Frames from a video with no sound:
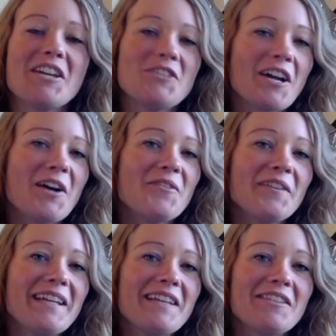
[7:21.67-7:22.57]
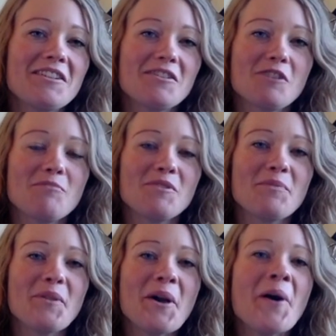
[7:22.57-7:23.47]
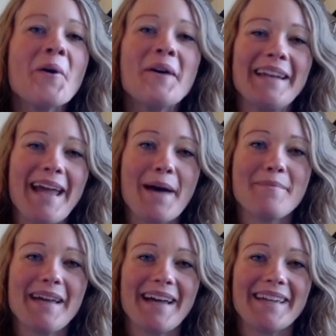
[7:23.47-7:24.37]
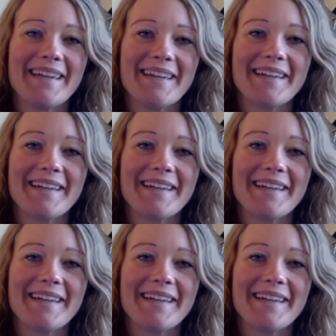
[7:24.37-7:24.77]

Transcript: Check out the link in the description below, and happy hiking!